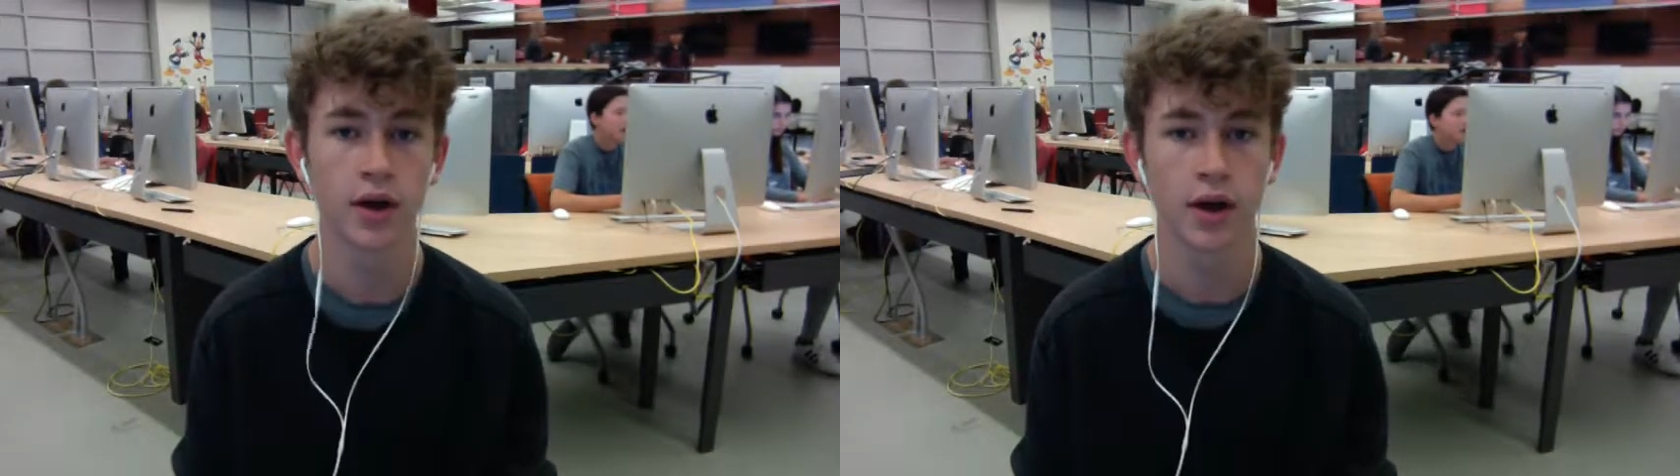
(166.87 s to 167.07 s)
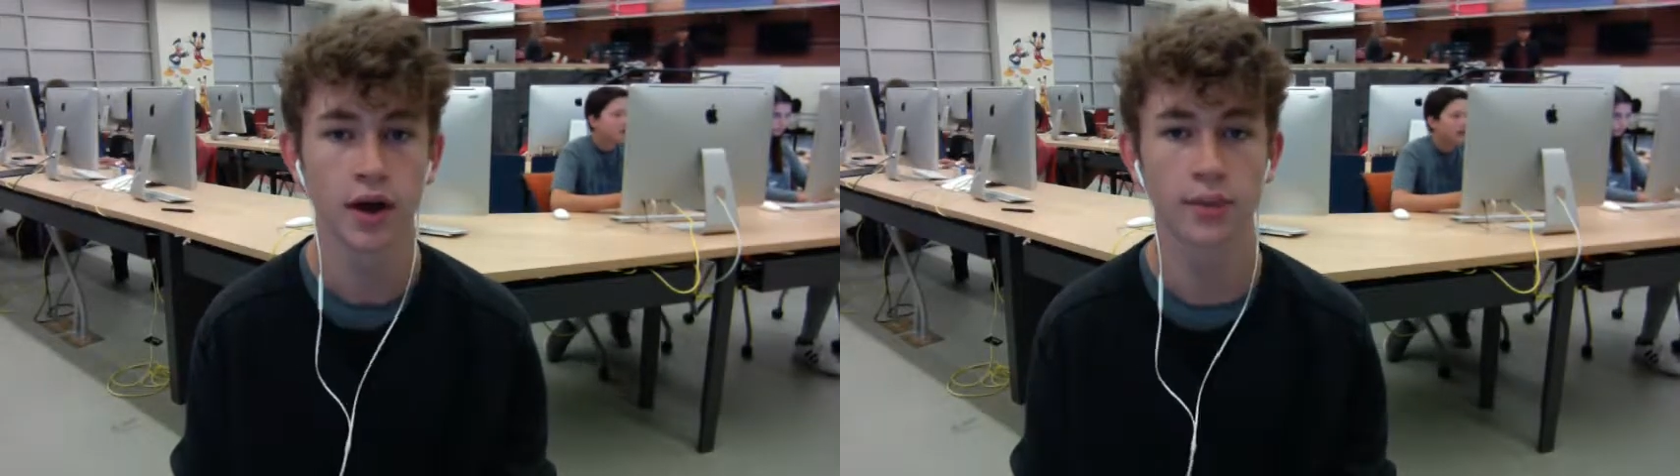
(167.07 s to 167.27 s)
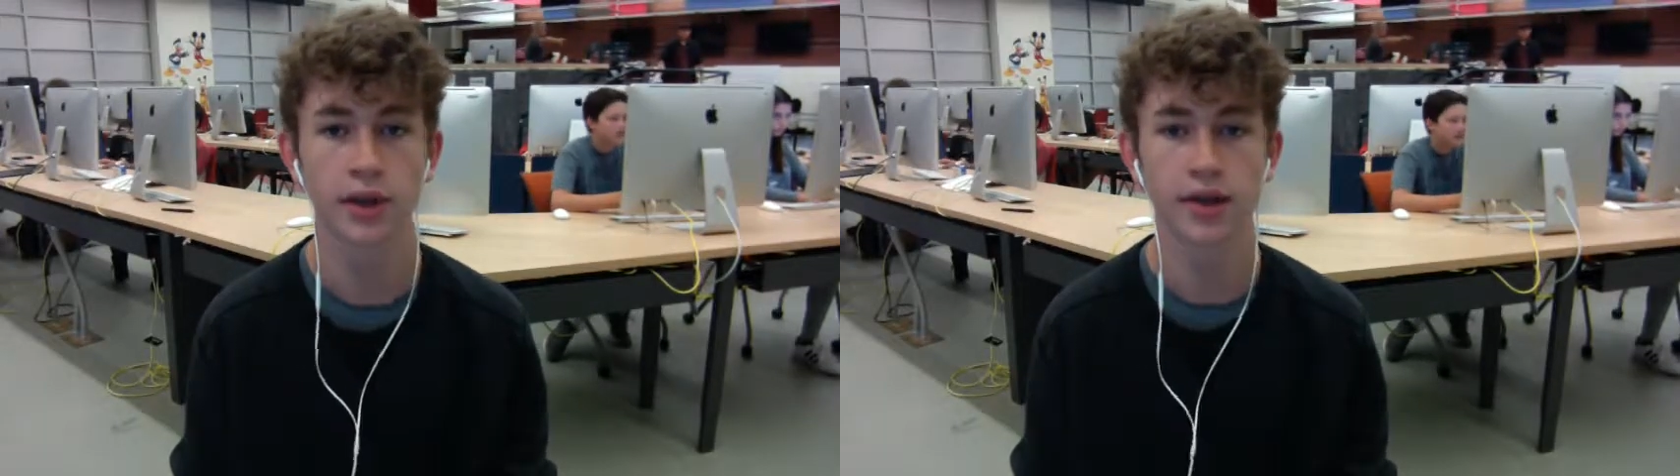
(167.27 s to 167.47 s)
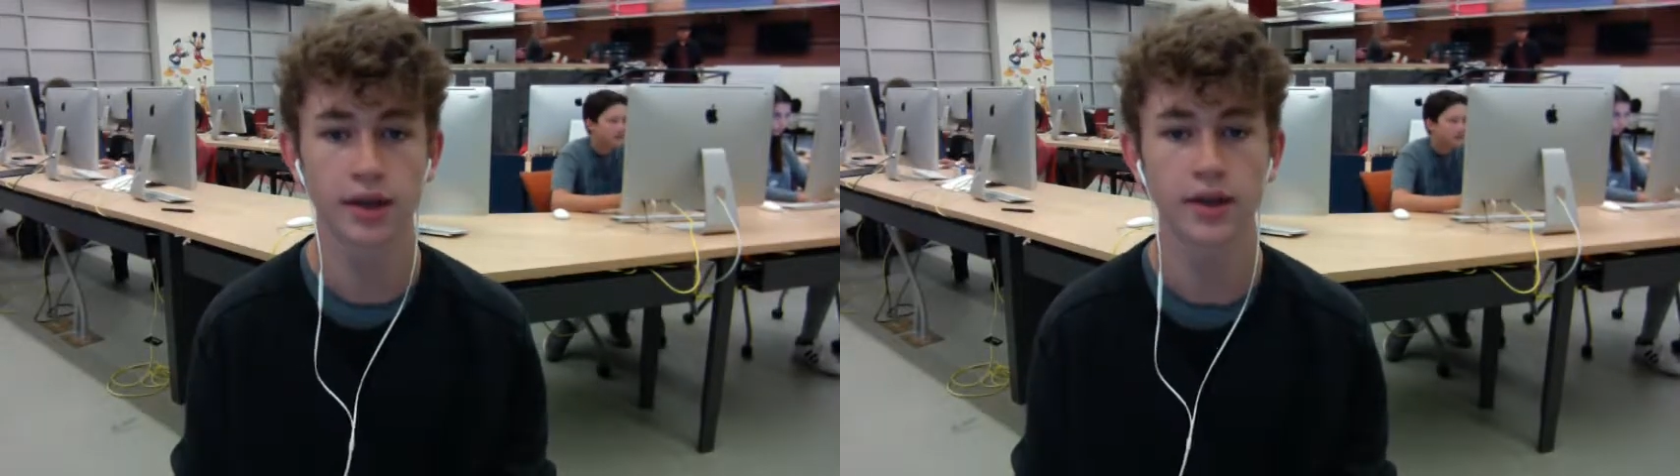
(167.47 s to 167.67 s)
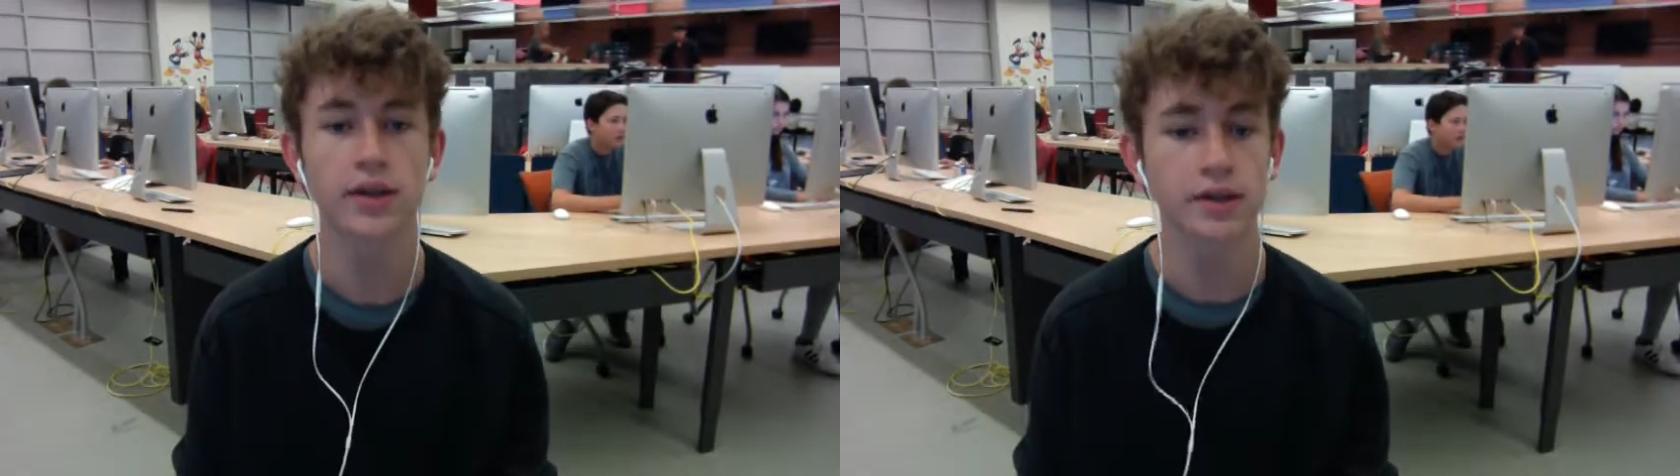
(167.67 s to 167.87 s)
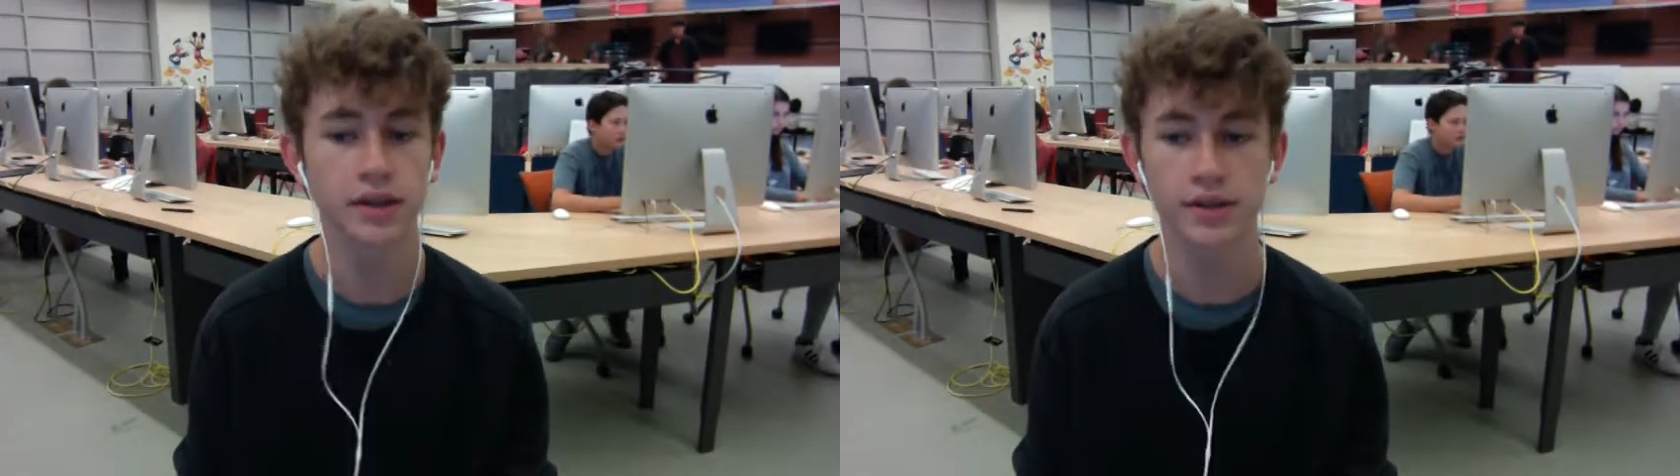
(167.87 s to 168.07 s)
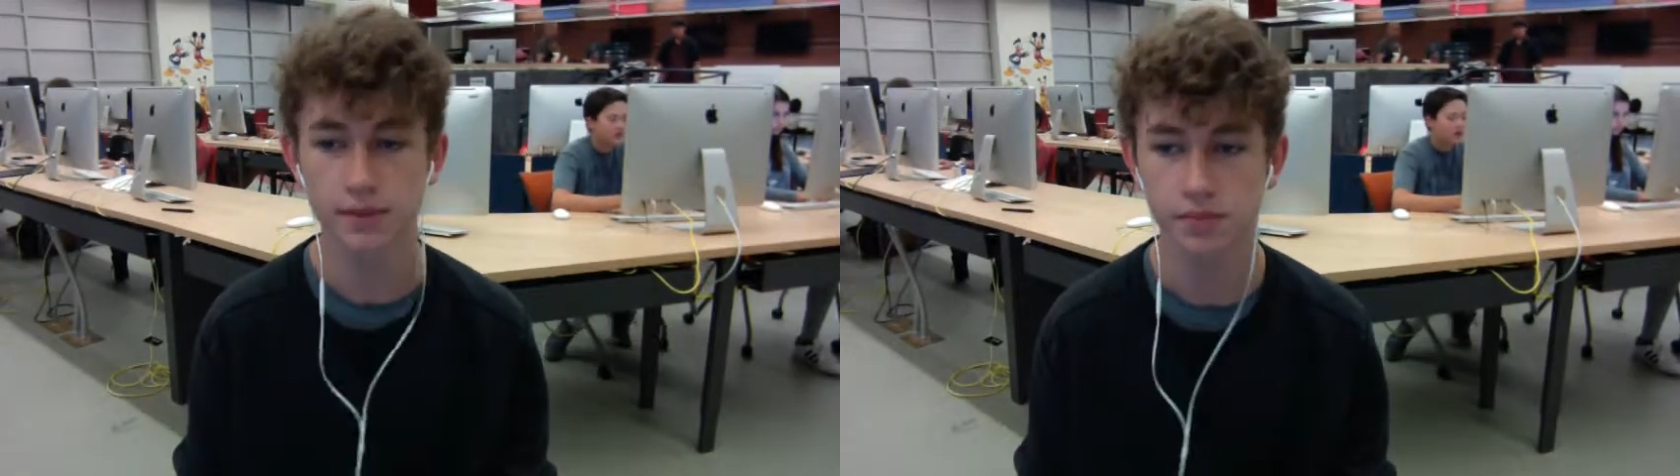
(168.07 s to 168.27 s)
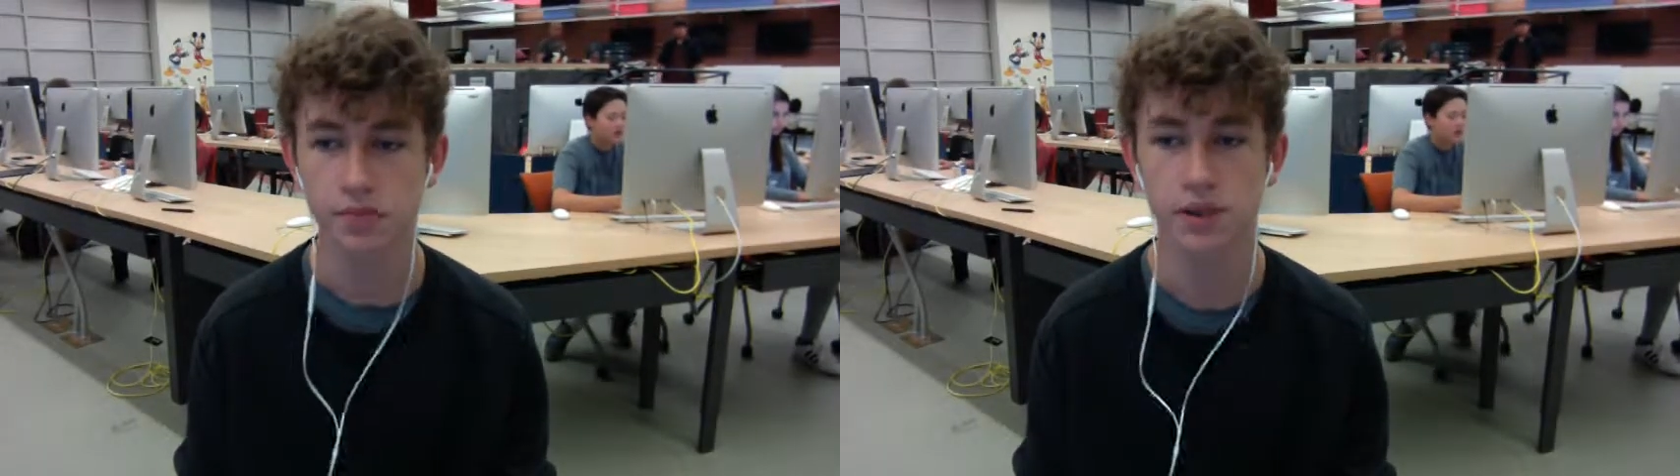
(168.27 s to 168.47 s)
And I think it's just
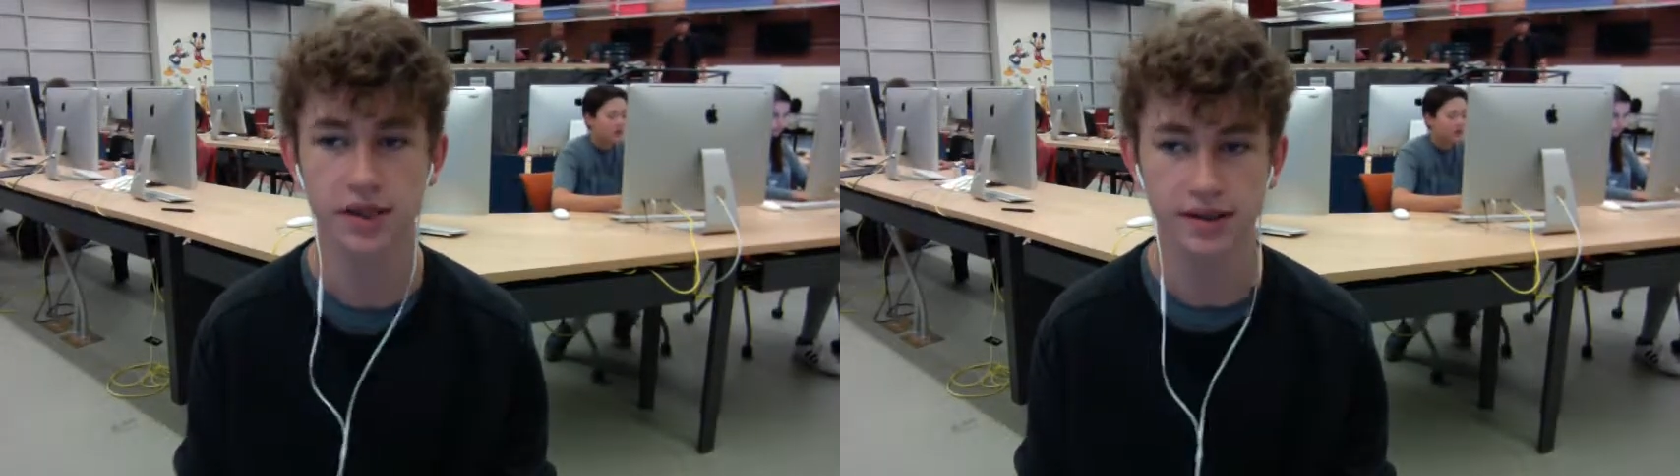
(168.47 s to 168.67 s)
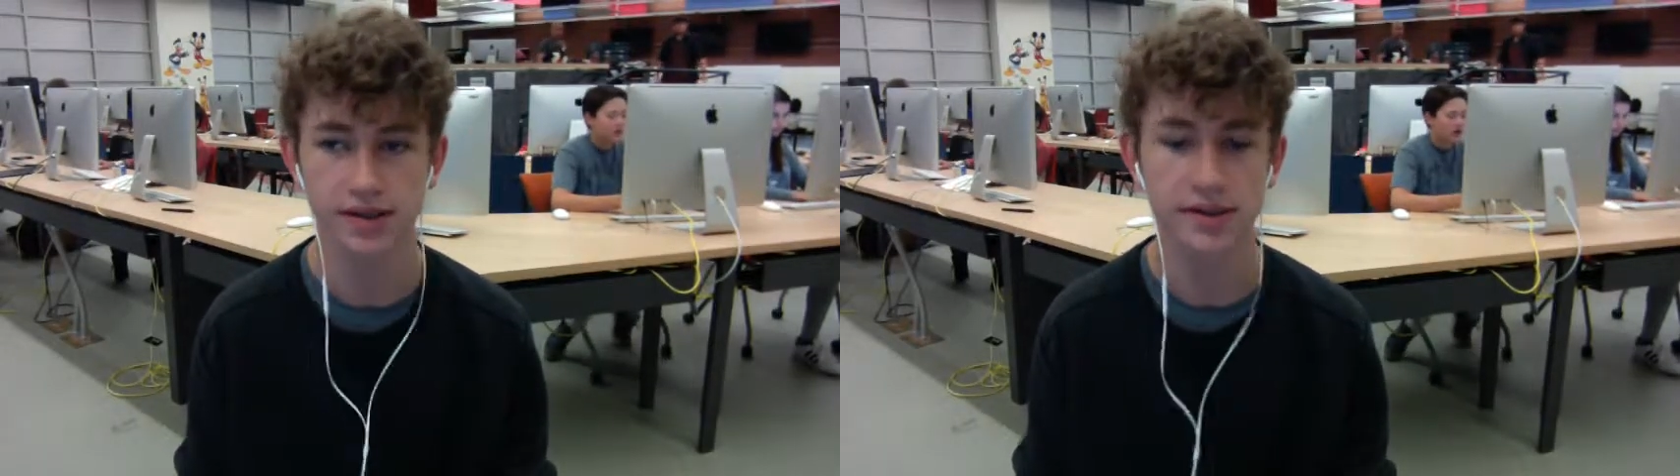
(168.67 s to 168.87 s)
because it's